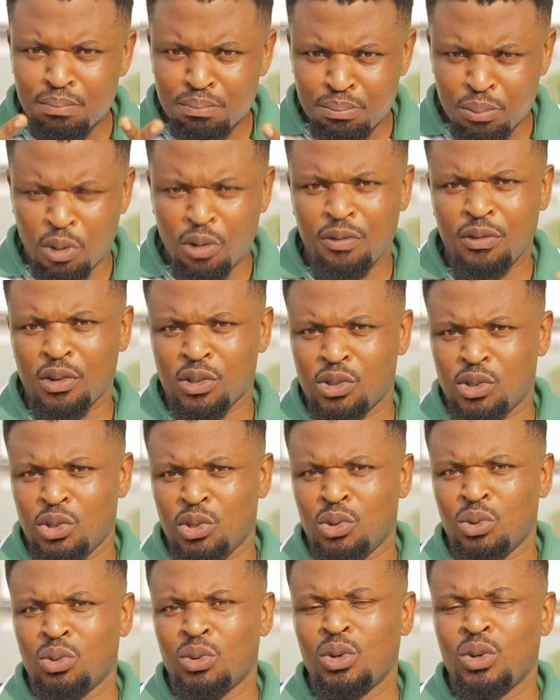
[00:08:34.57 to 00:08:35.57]
proffer to
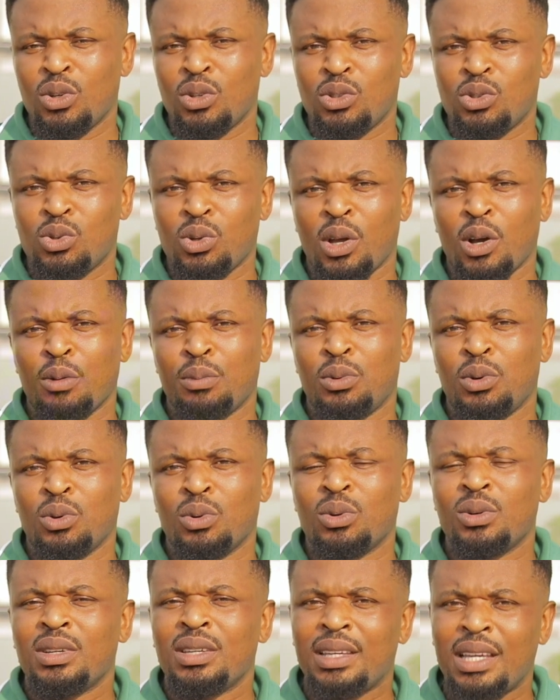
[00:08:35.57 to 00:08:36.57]
you to help you
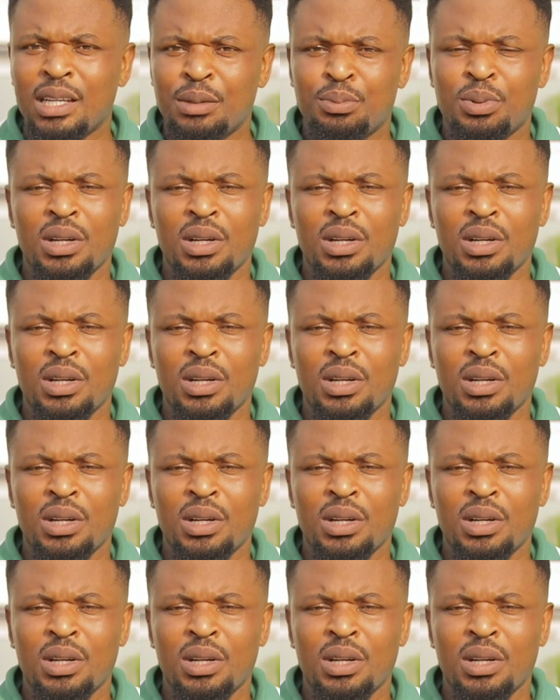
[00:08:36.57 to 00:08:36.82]
get